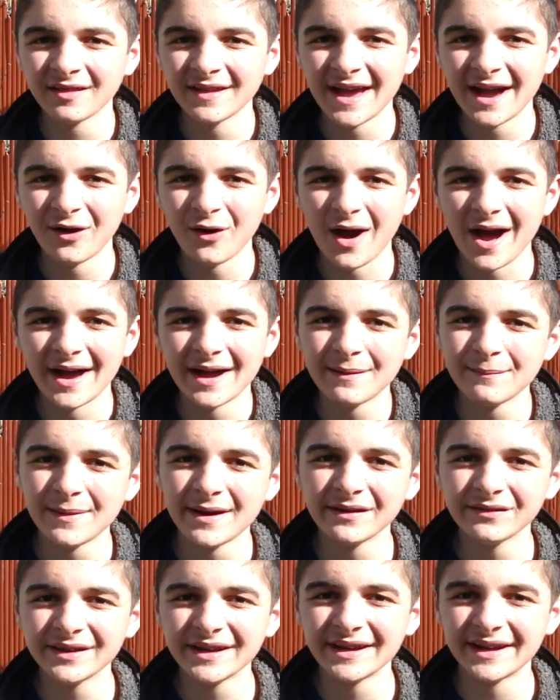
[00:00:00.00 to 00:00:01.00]
Now, I am
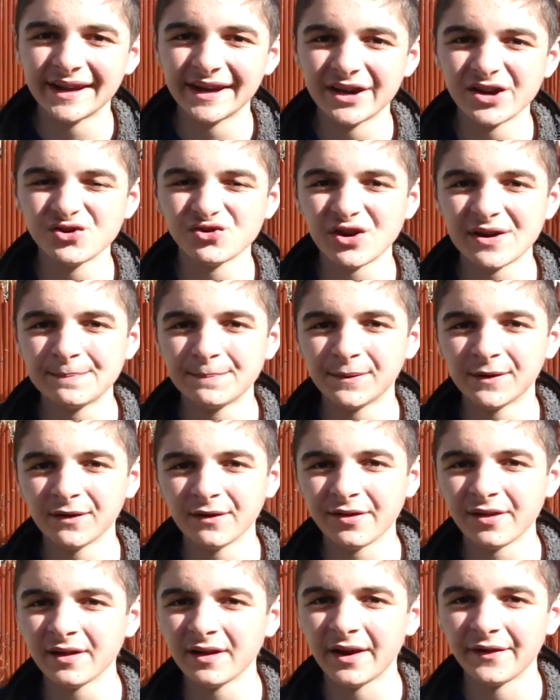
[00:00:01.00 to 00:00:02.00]
mainly an Android
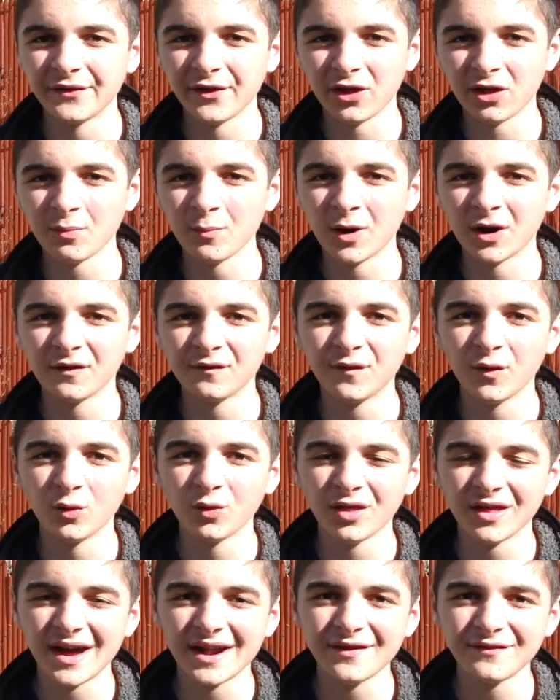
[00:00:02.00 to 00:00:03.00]
person on the smartphone
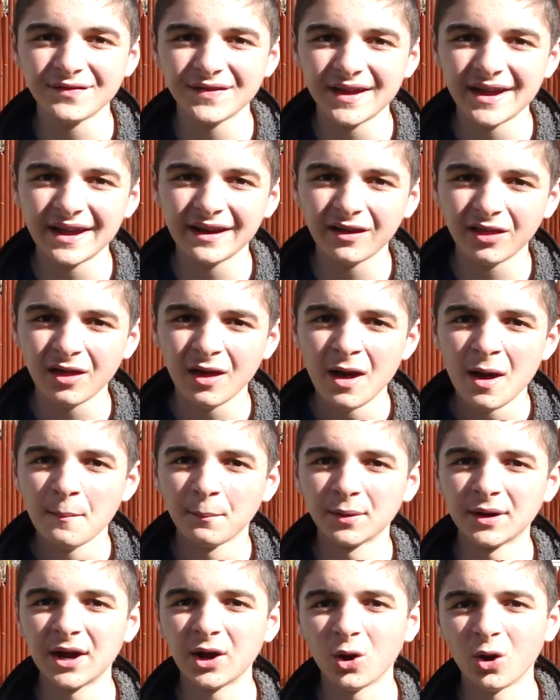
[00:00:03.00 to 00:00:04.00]
side of things,
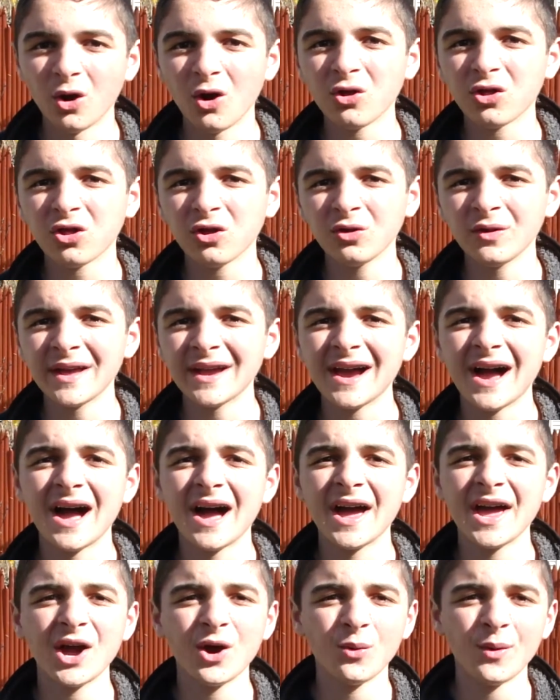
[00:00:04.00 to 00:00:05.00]
but I also like
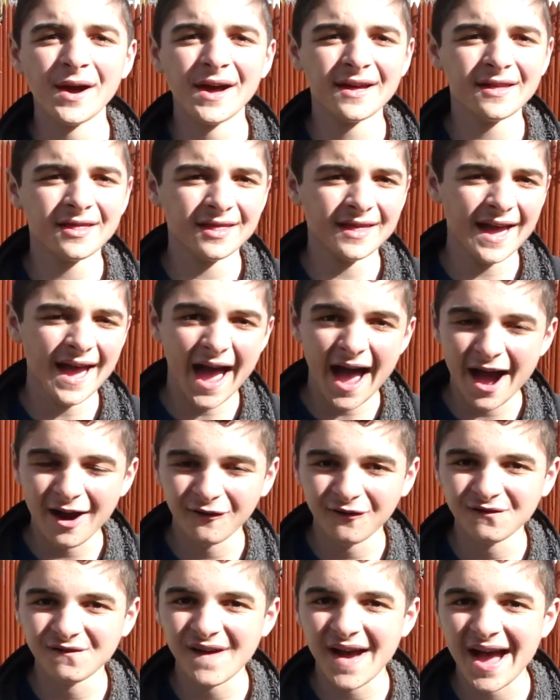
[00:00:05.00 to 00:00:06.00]
iOS, how
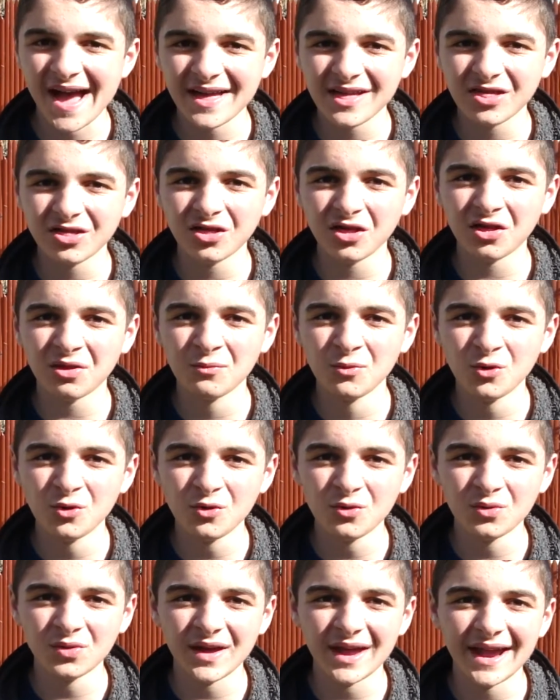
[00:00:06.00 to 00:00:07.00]
fast,
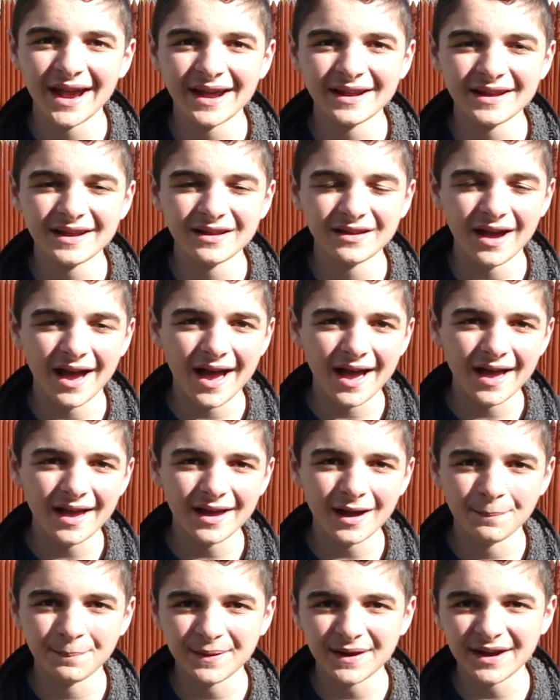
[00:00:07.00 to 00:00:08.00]
smooth, and
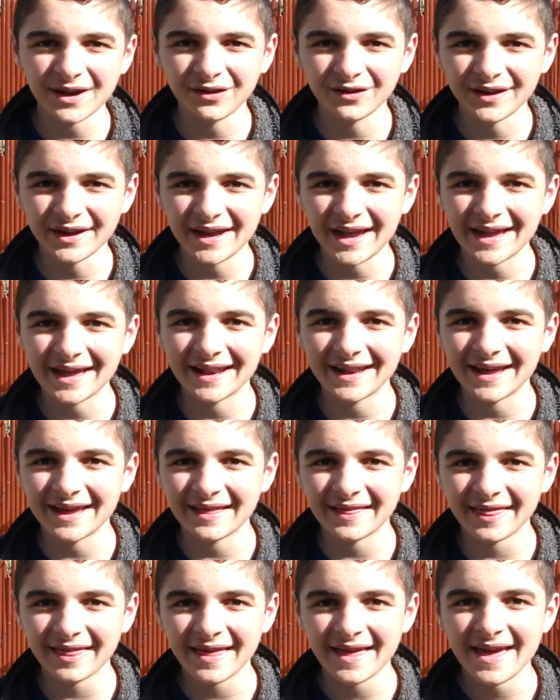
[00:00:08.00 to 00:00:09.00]
appealing it
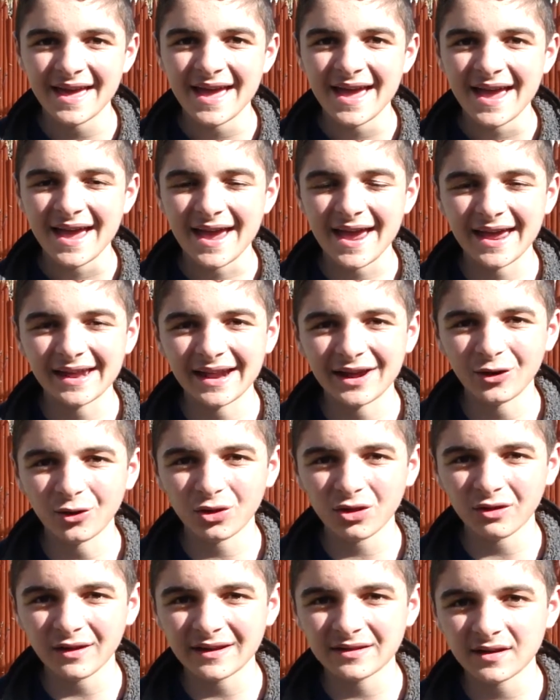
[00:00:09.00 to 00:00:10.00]
is. And I
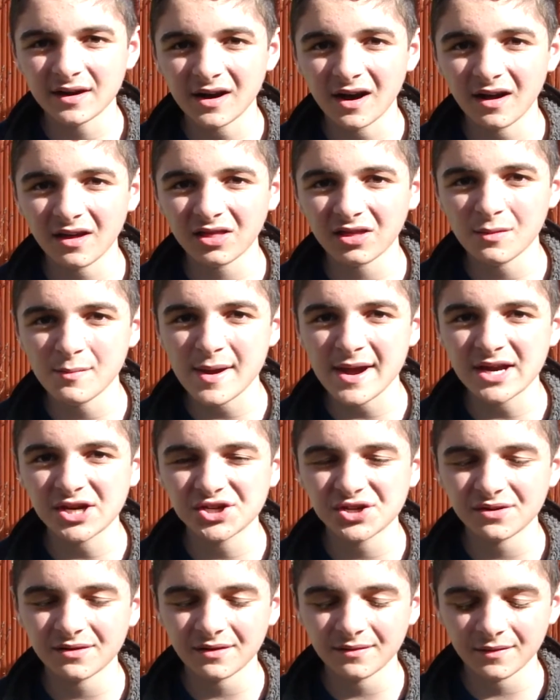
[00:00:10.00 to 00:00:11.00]
also like the
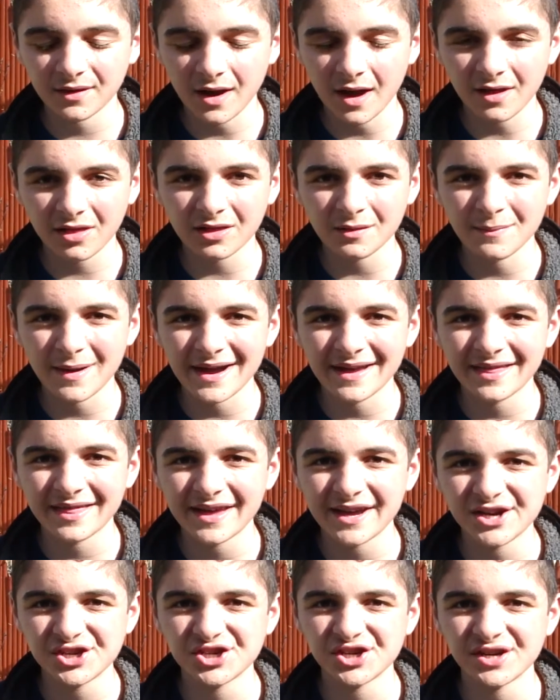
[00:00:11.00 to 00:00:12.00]

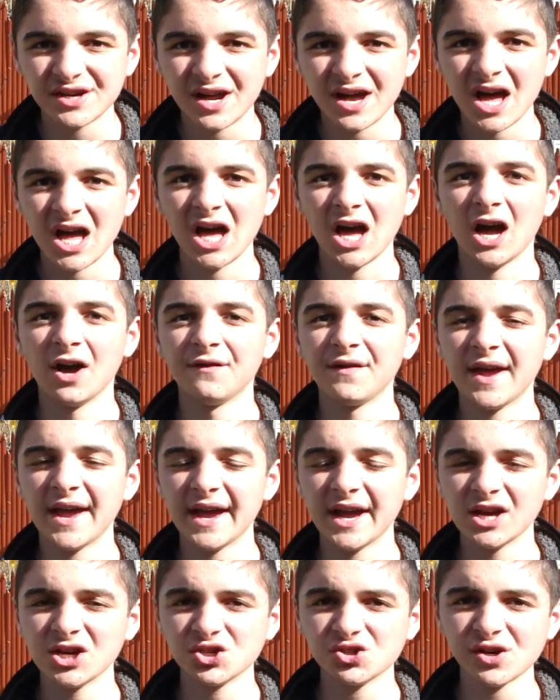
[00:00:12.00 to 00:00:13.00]
customization of
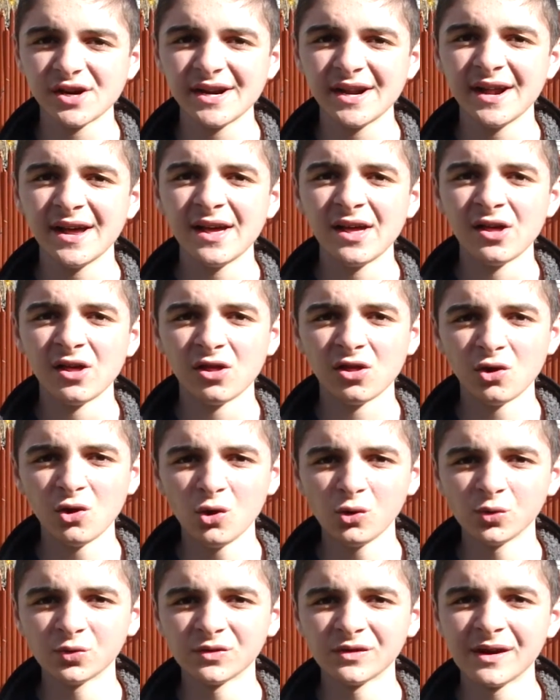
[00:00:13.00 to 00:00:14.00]
Android, so it
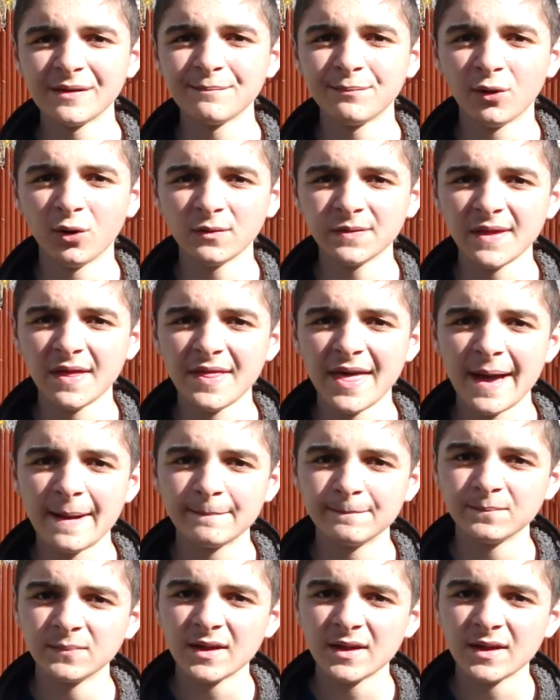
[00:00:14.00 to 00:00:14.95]
will run both of them